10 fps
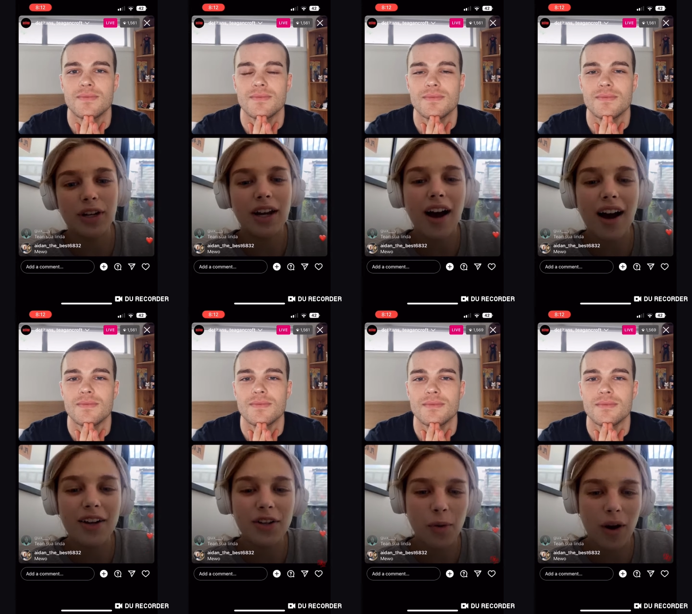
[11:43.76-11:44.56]

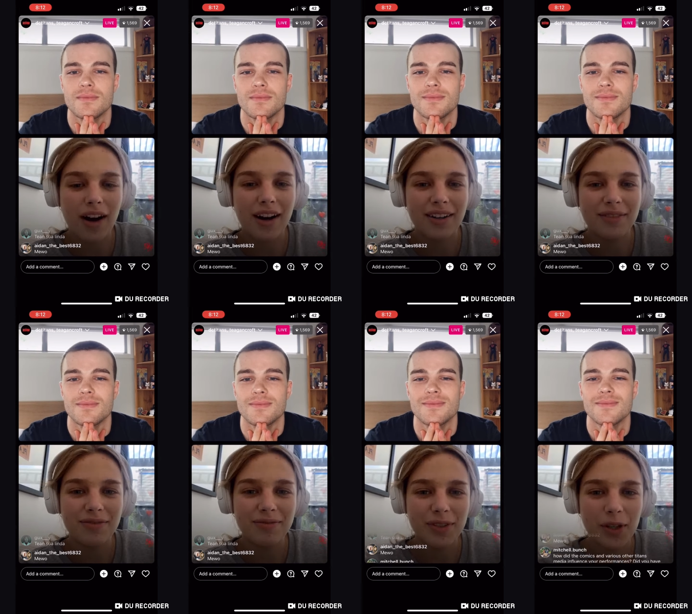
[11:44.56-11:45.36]
Speaker 1: Drakkar Noir,
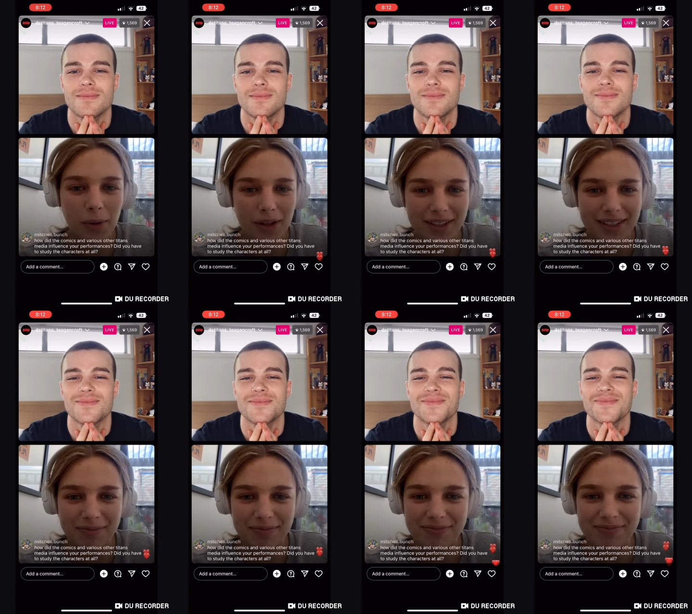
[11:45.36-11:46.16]
you're
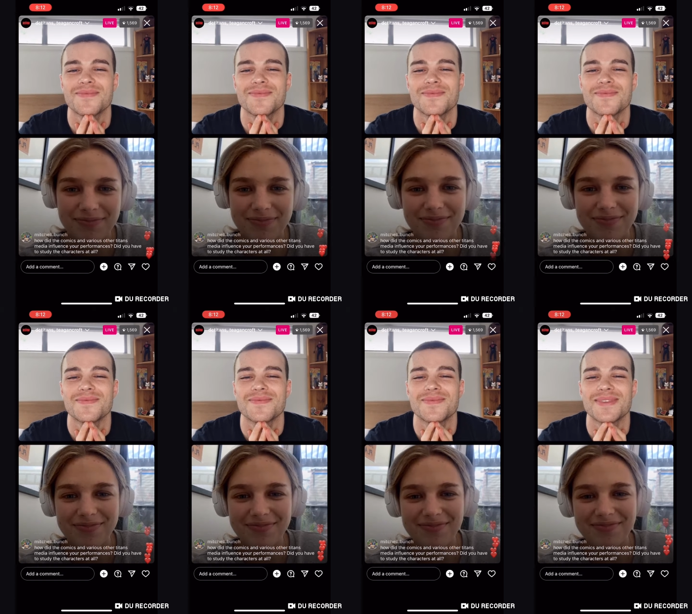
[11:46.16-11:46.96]
welcome.
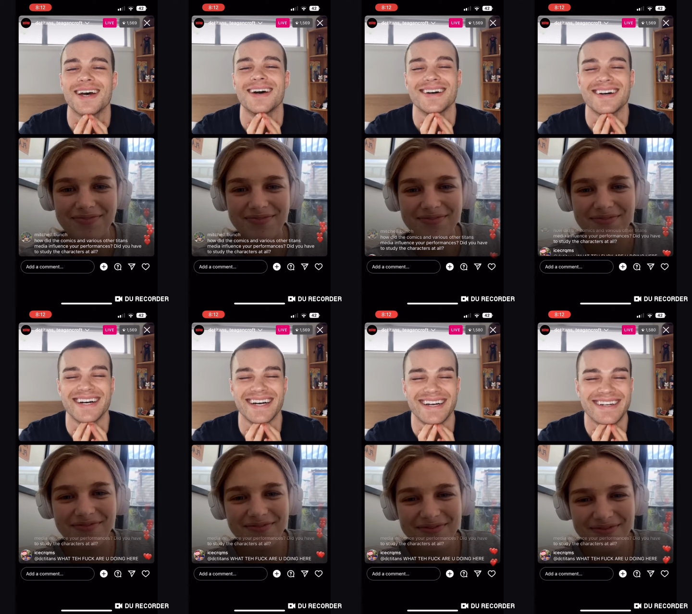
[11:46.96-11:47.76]

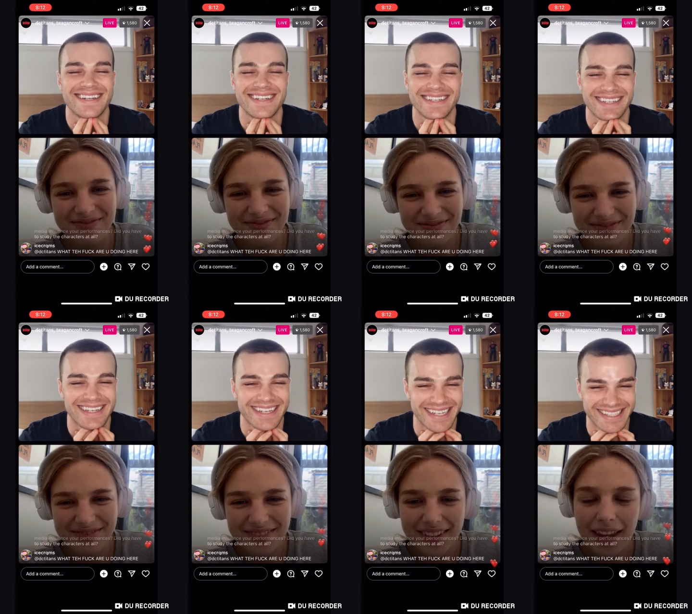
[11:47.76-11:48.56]
Speaker 2: Ah, uh-huh,
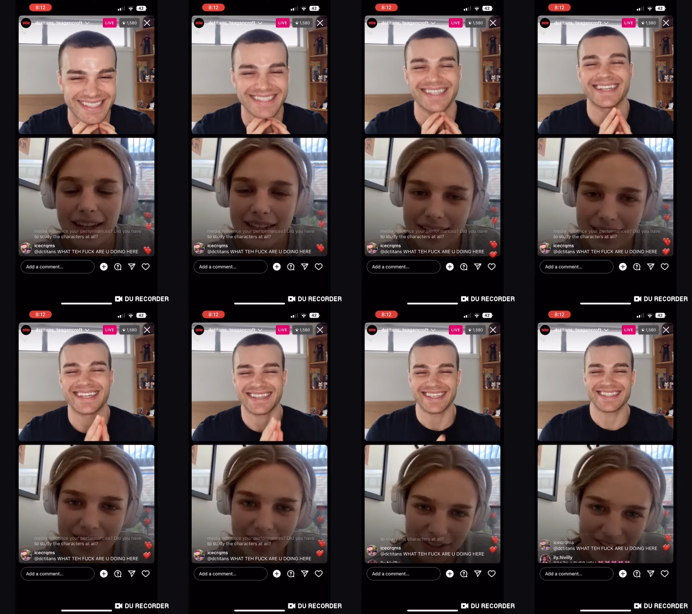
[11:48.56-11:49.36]
yes. I
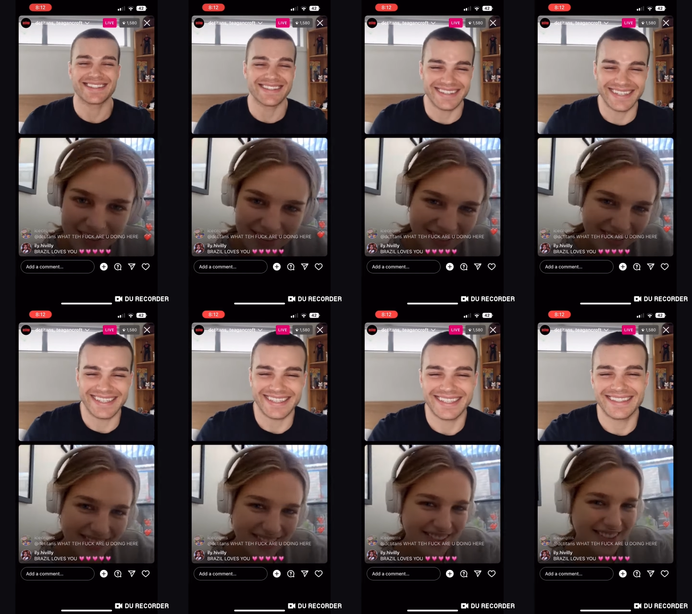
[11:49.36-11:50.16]
like that too. I
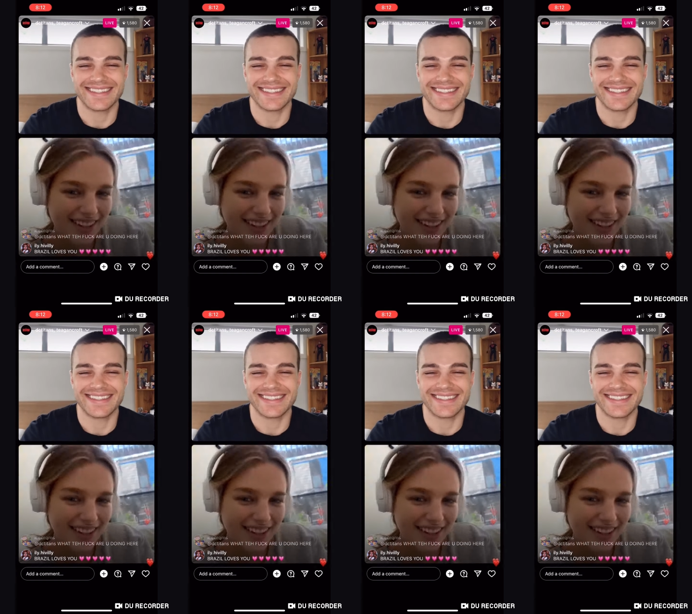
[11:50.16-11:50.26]
like